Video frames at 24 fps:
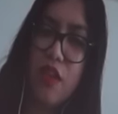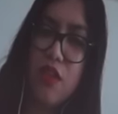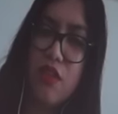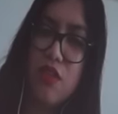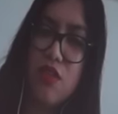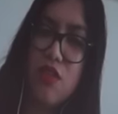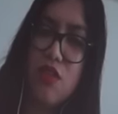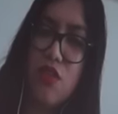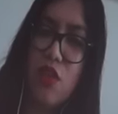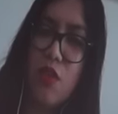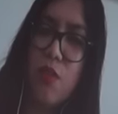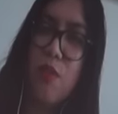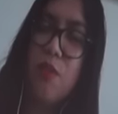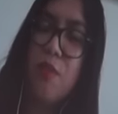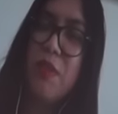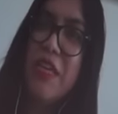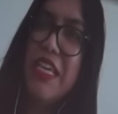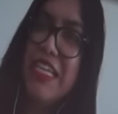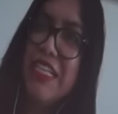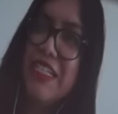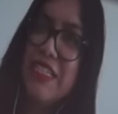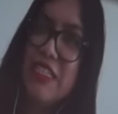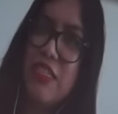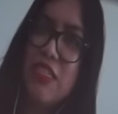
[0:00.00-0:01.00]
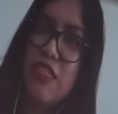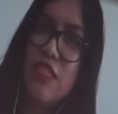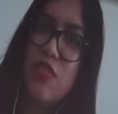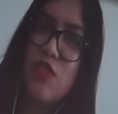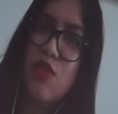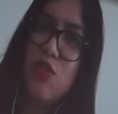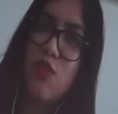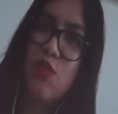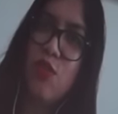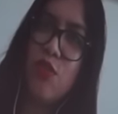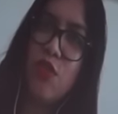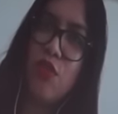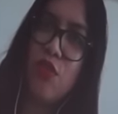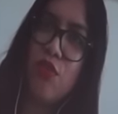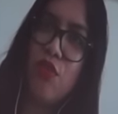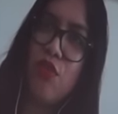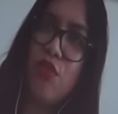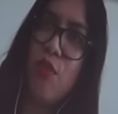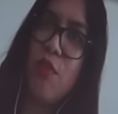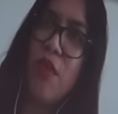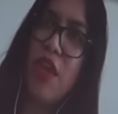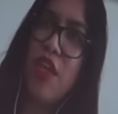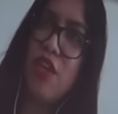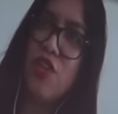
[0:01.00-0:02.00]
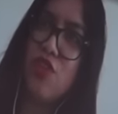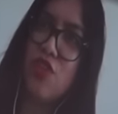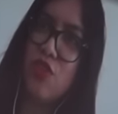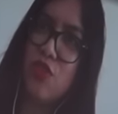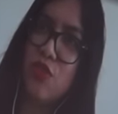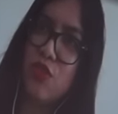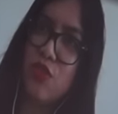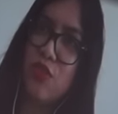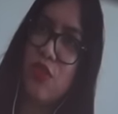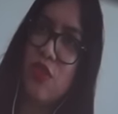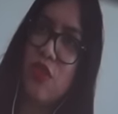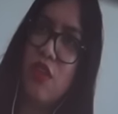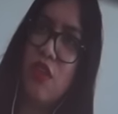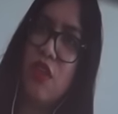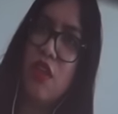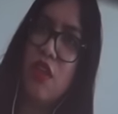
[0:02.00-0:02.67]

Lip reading: some pieces of information